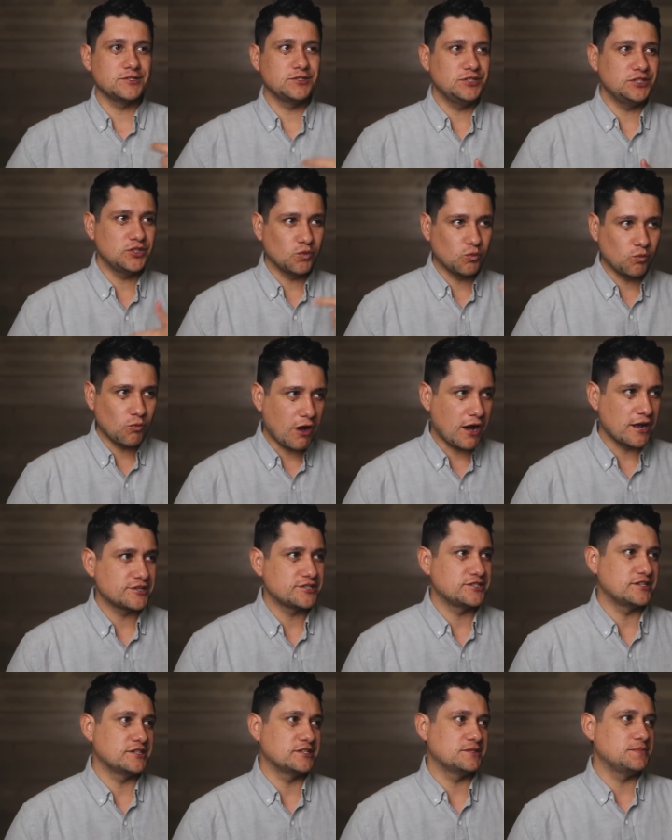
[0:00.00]
that you need to
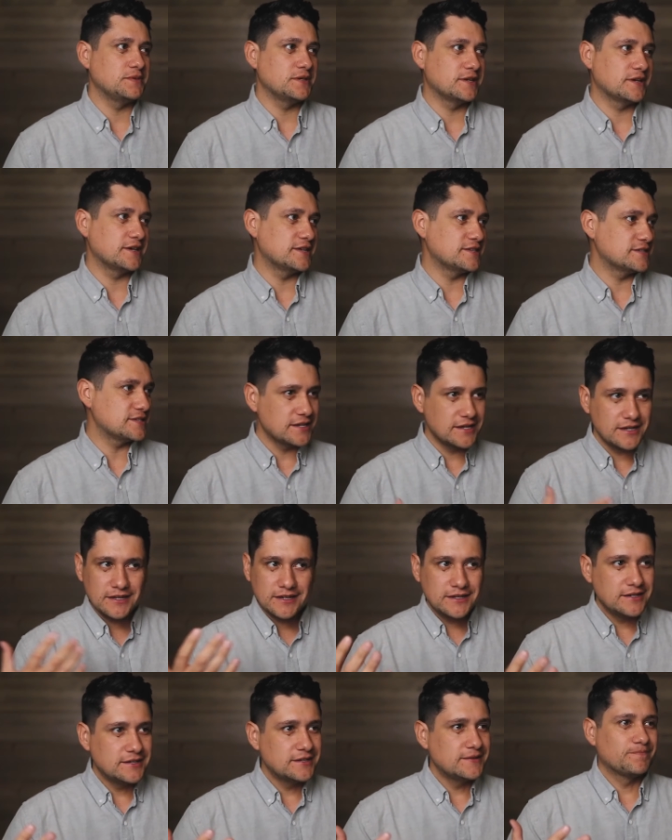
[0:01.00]
watch this because
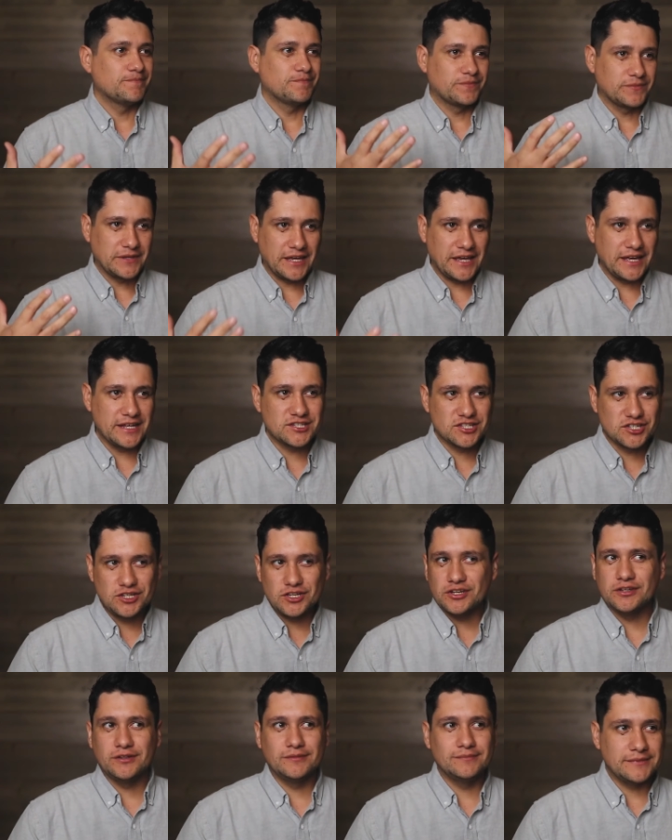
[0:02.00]
it's
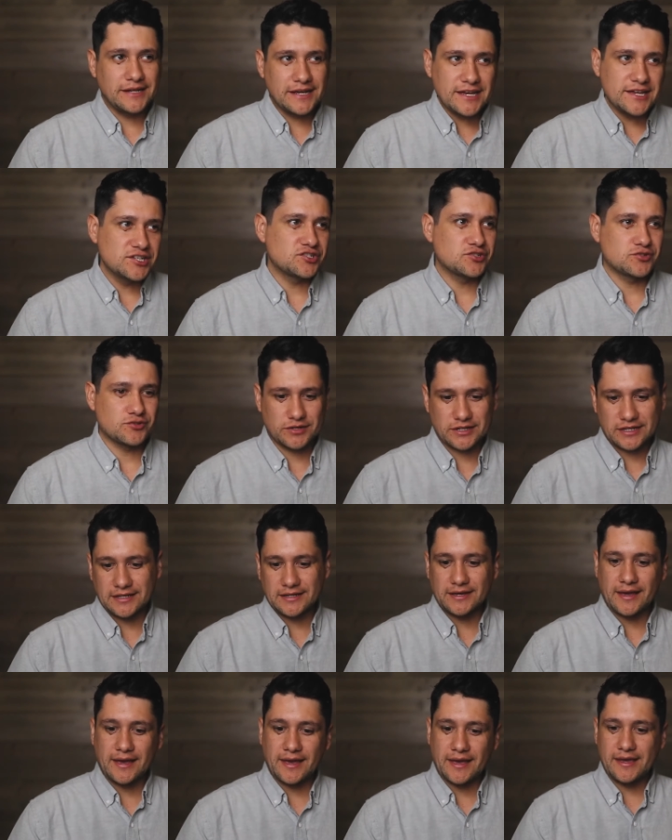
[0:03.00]
good
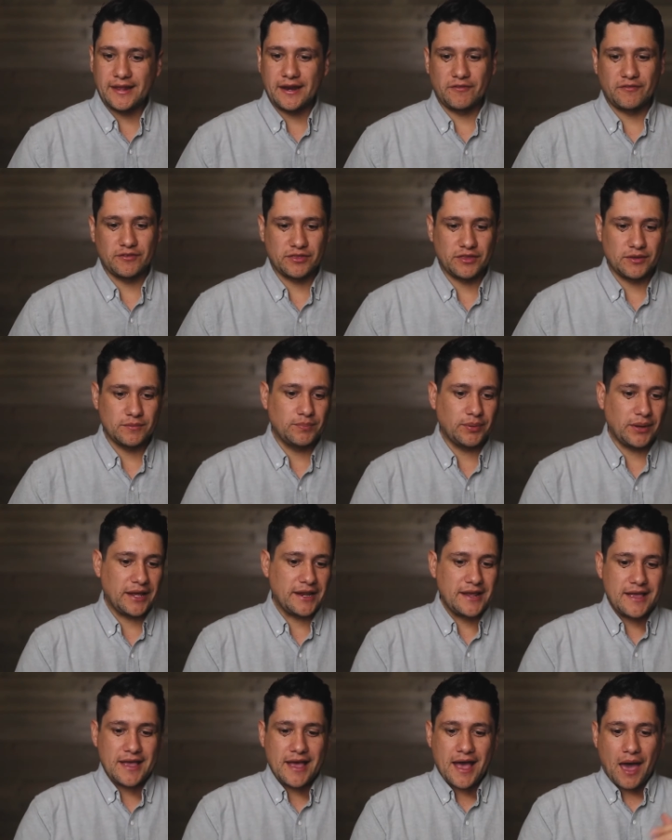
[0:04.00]
history and everything.
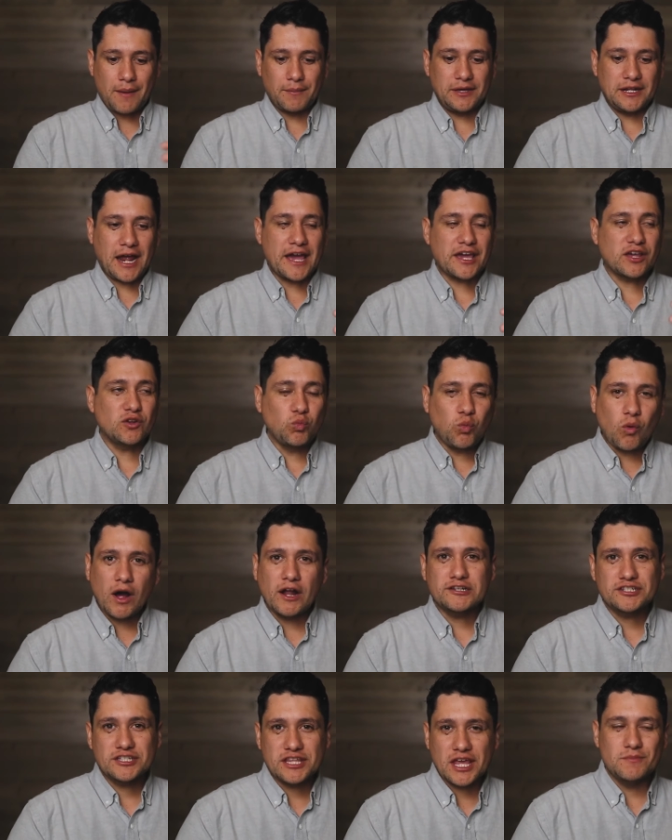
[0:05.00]
But I mean, I could
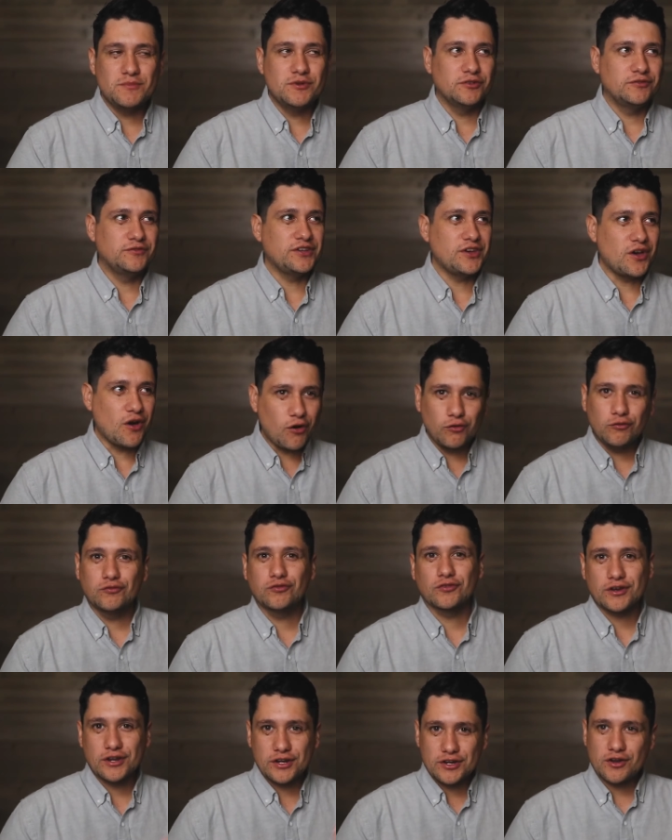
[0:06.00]
watch that movie
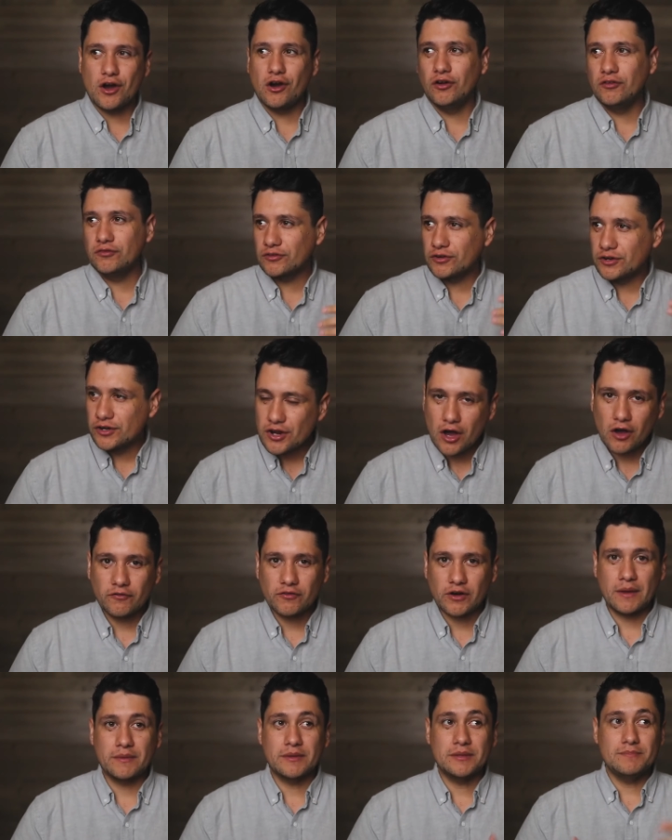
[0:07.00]
over and over and
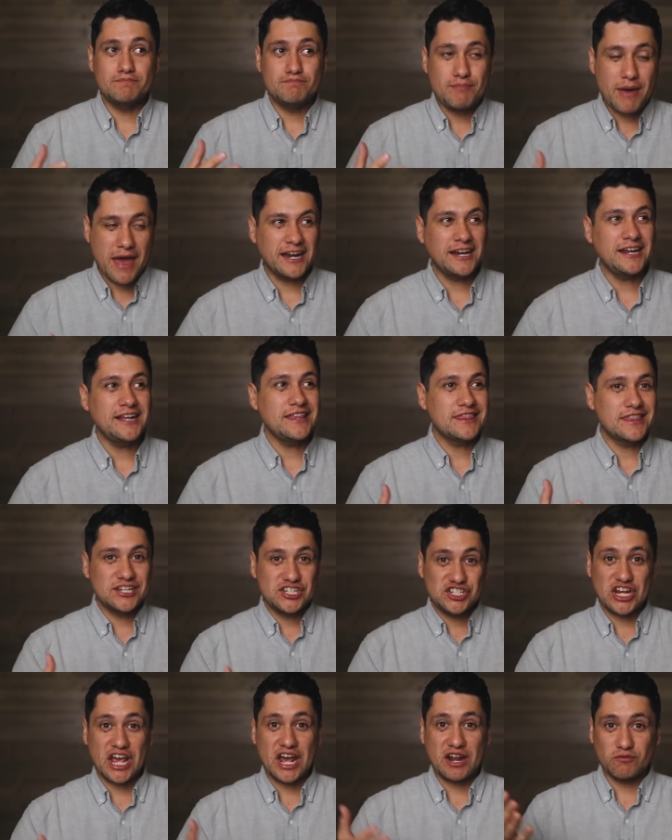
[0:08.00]
over. I mean, Benny the
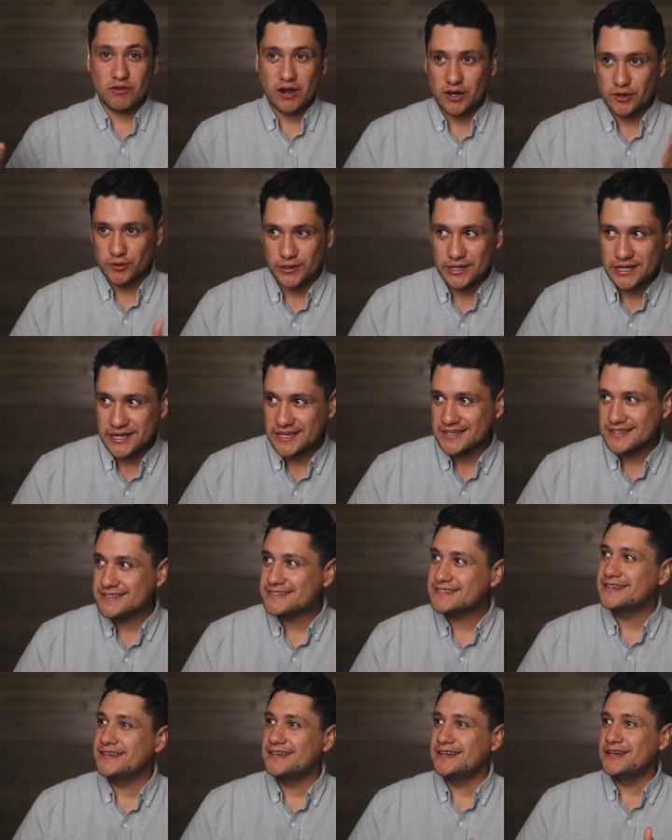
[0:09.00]
Jet
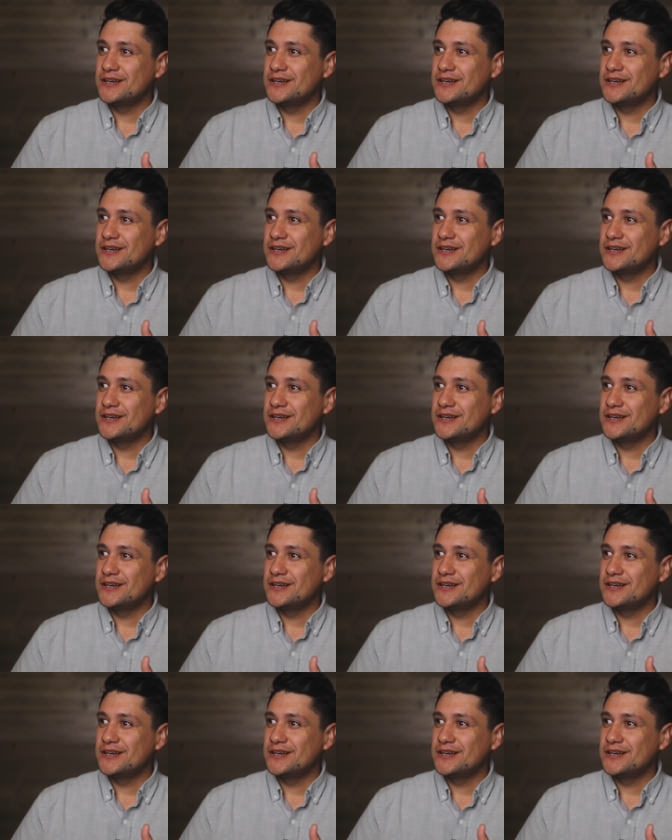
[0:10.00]
Rodriguez